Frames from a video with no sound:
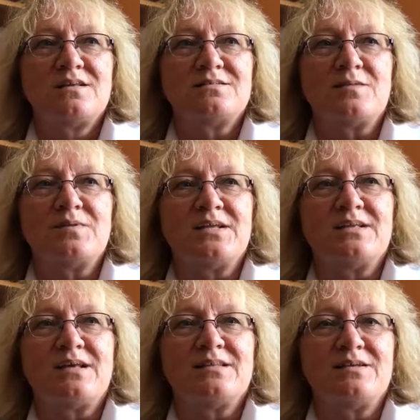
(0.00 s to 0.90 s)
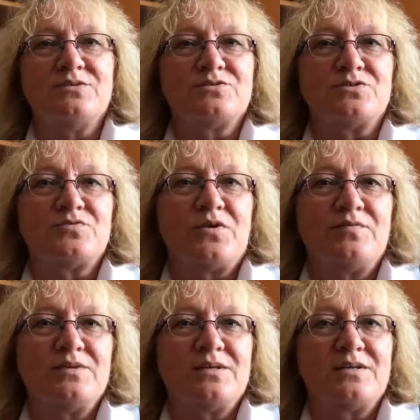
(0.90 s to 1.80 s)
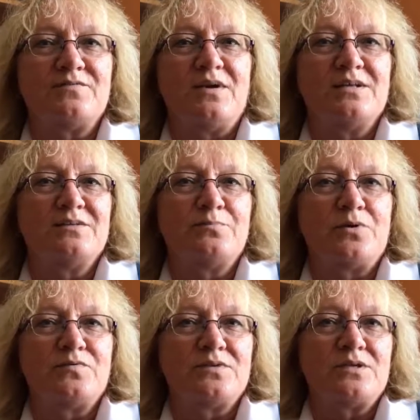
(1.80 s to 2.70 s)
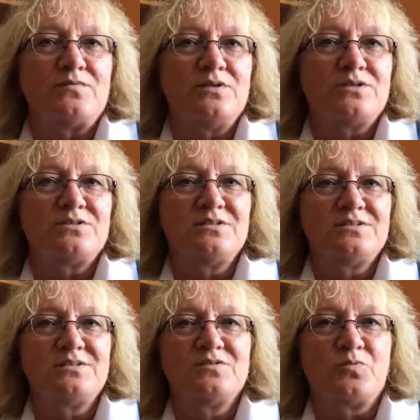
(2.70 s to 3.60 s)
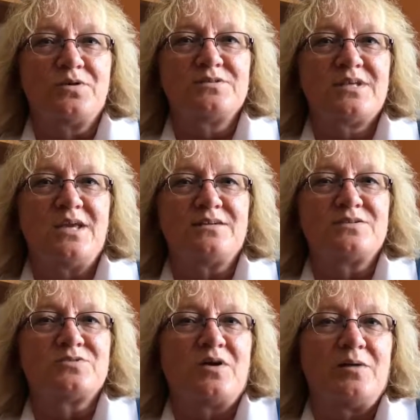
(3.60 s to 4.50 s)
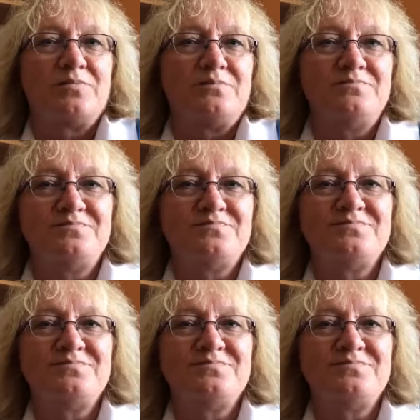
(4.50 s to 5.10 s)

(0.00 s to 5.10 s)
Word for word: It's something that I think you search for every day to find the perfect definition, and since words can't describe them,